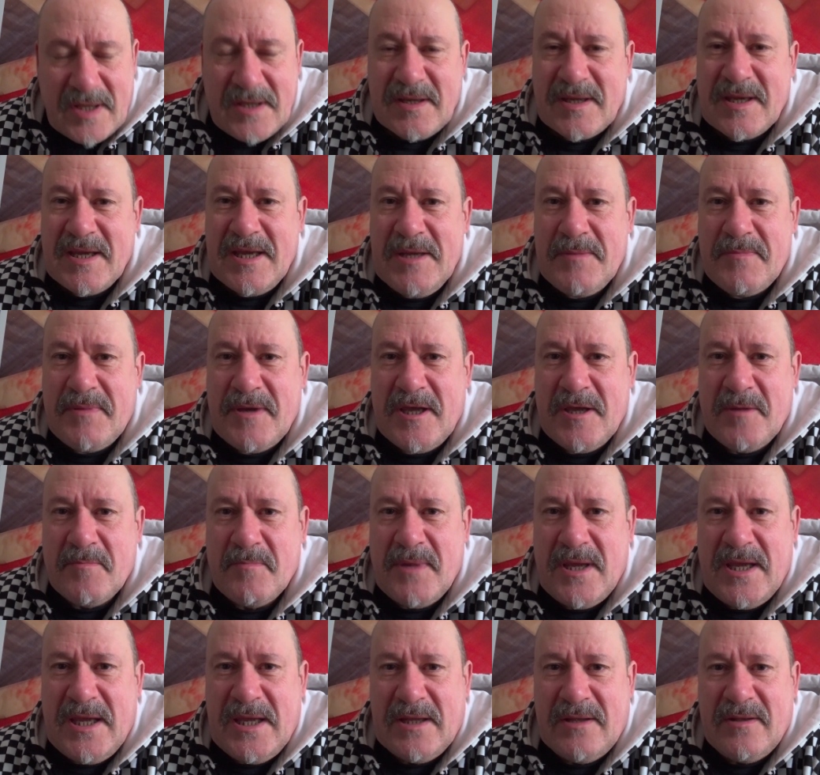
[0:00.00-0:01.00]
keep
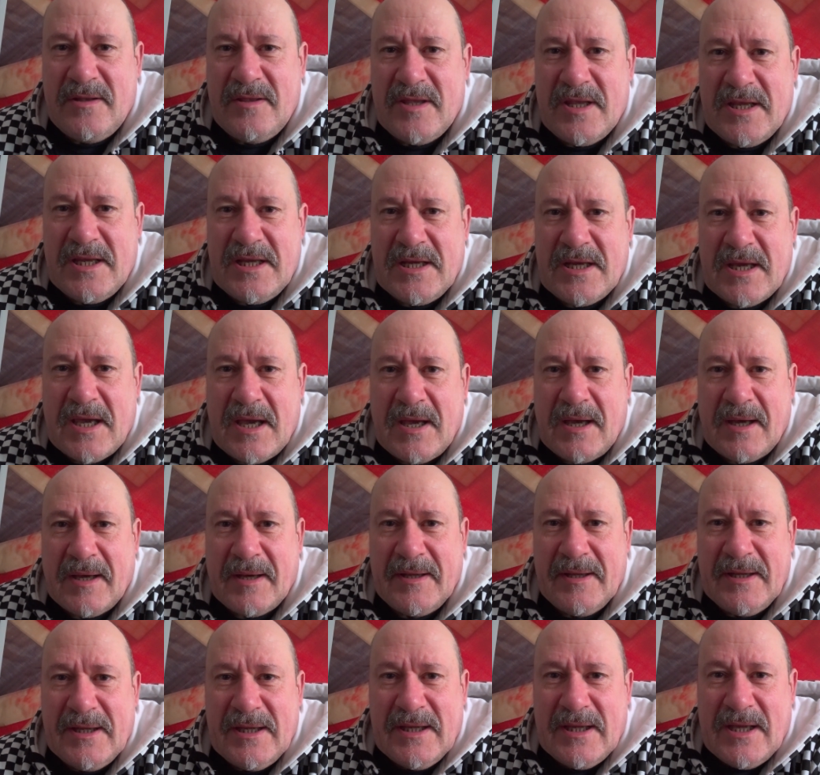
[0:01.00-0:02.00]
him in the
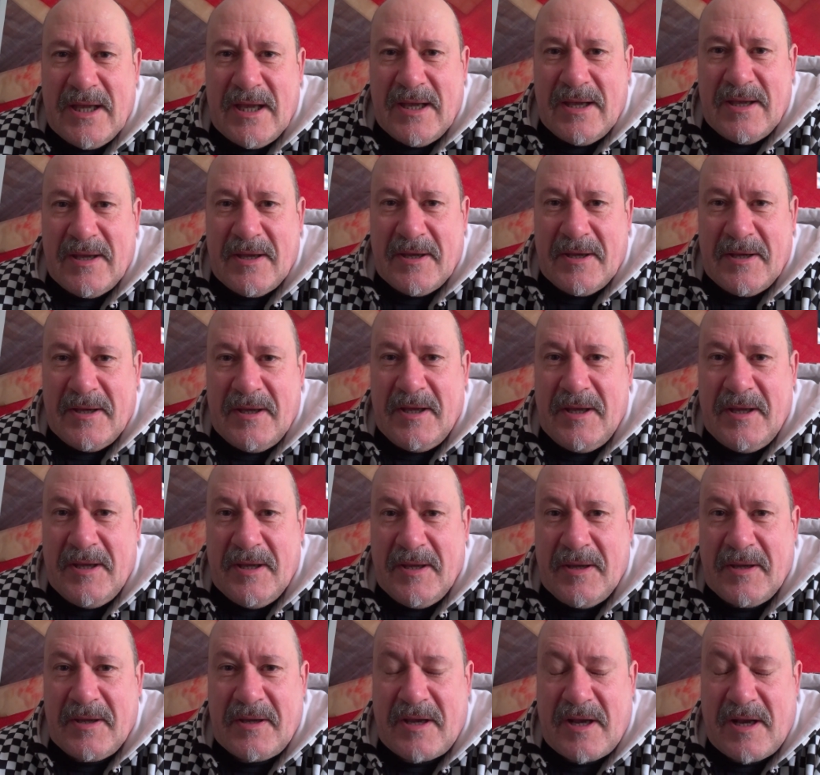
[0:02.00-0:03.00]

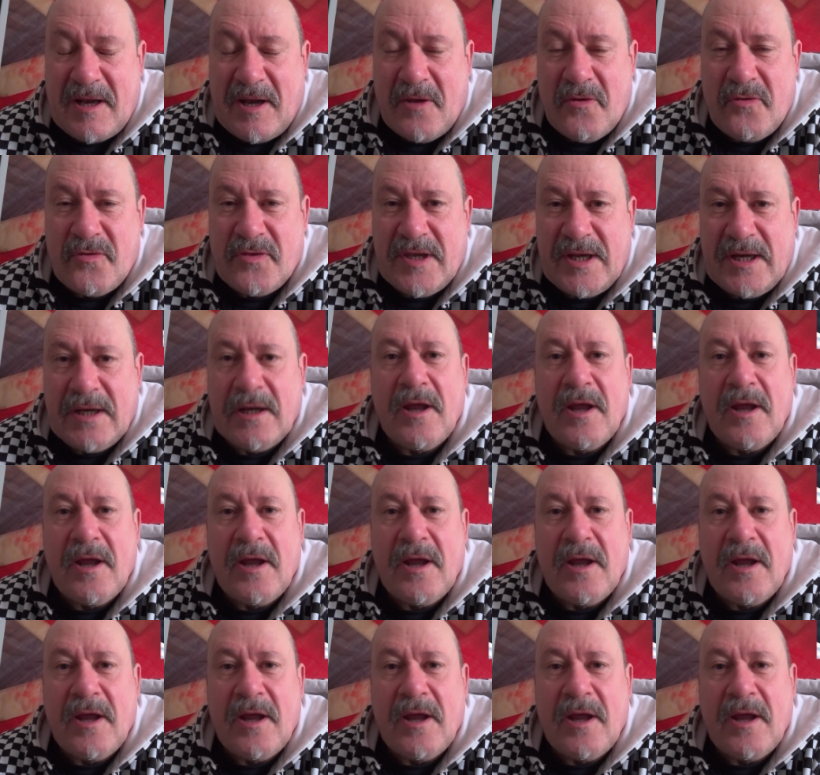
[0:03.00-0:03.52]
clothing